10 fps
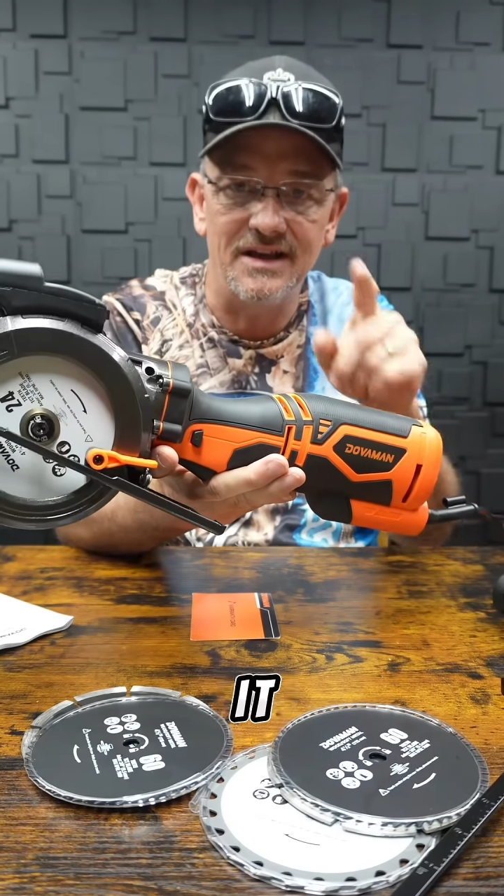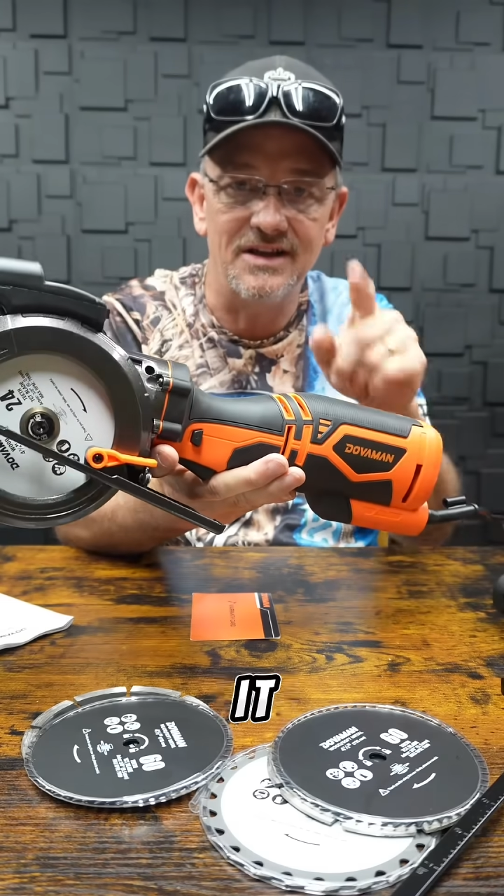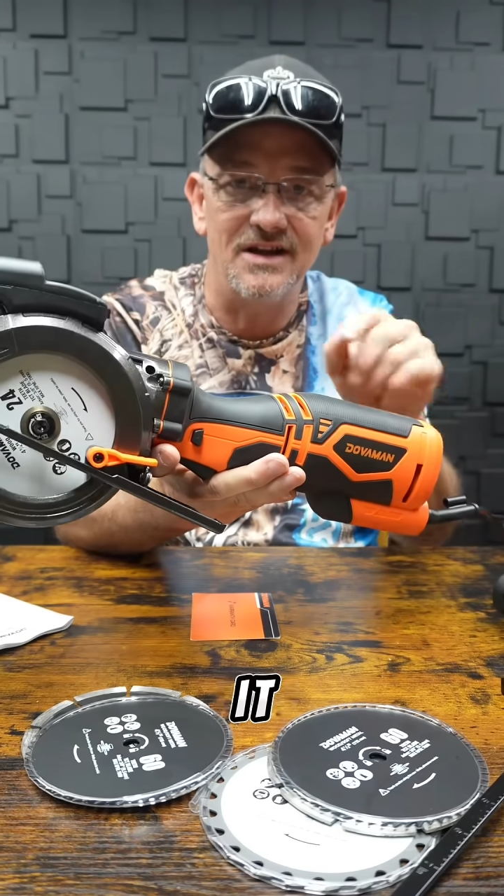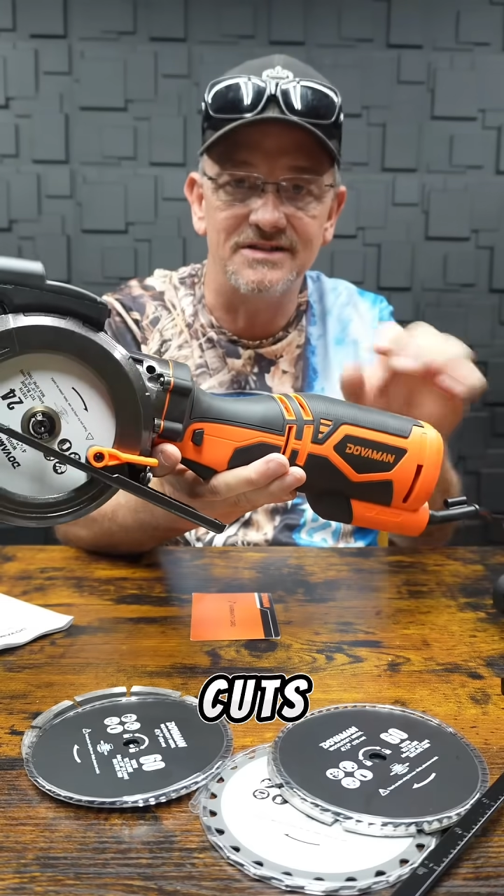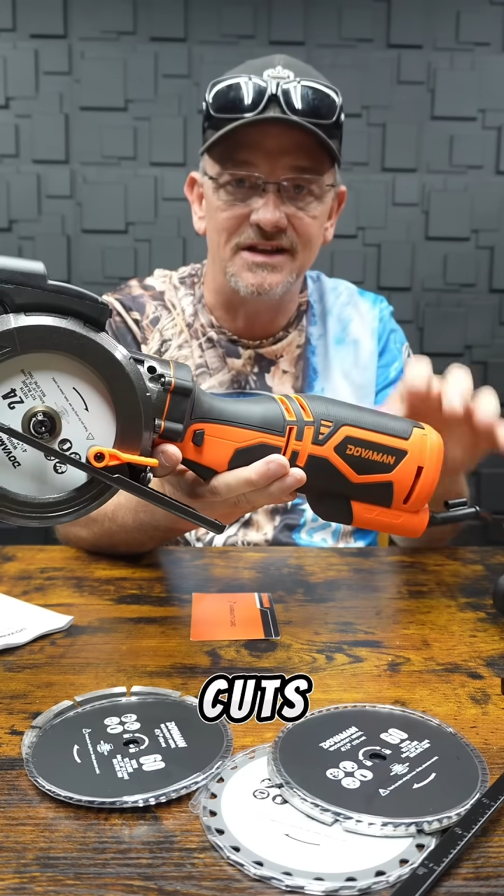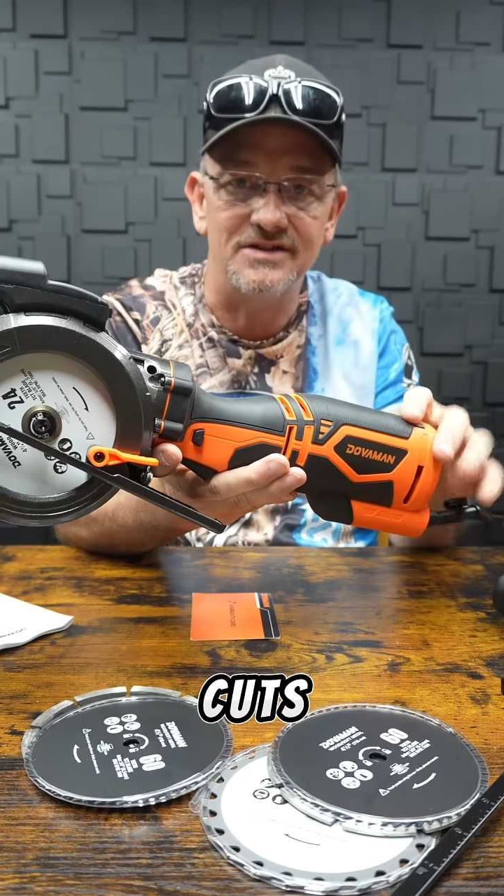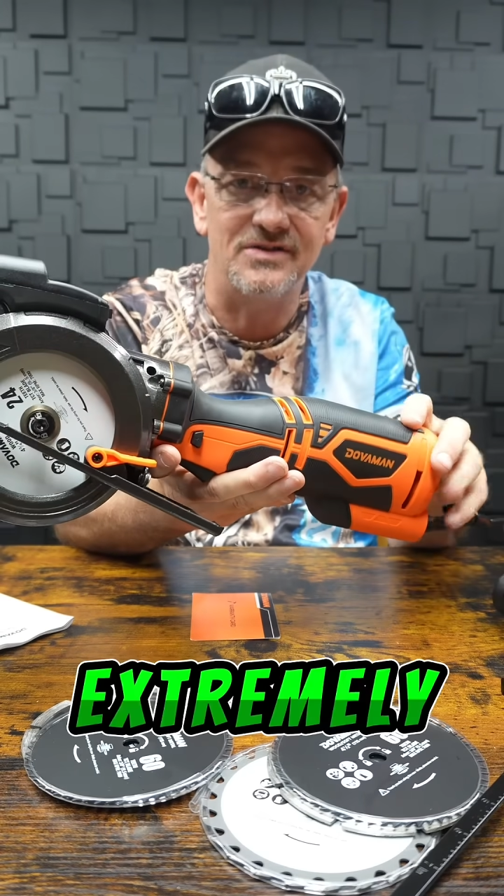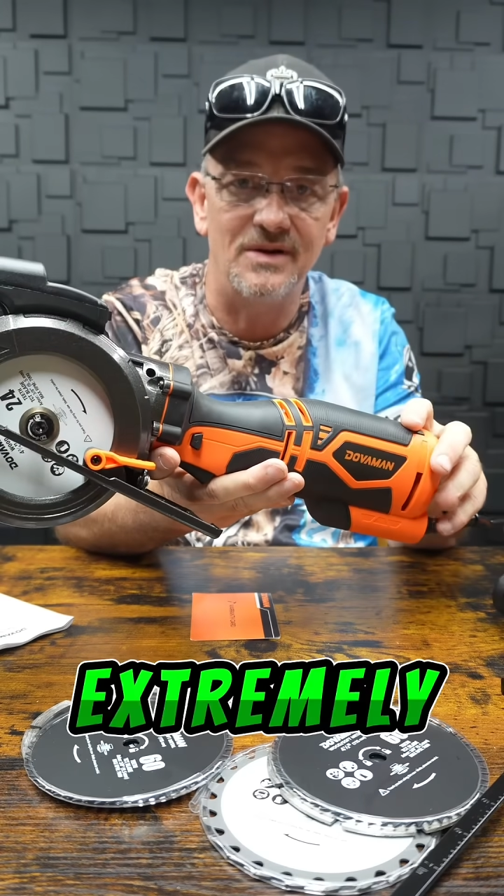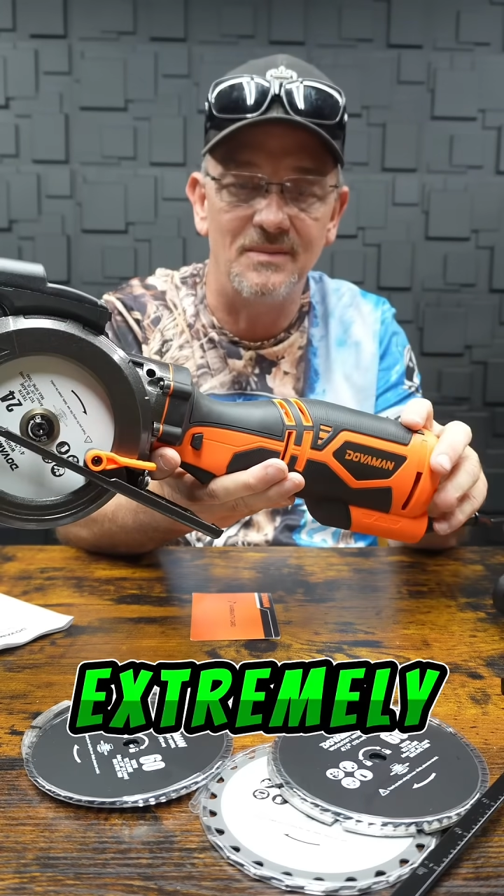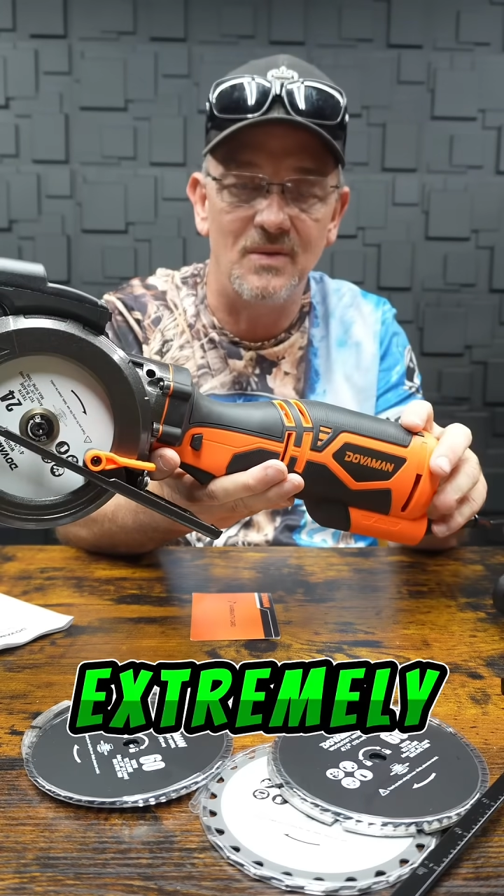It cuts
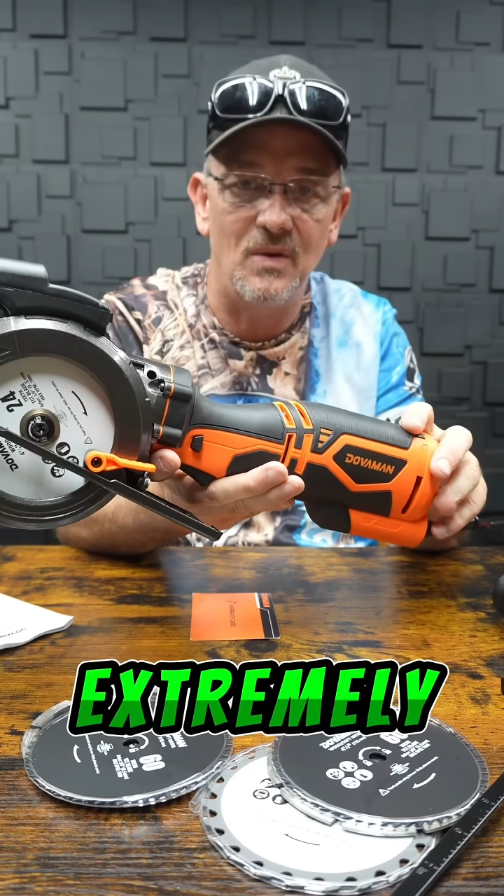extremely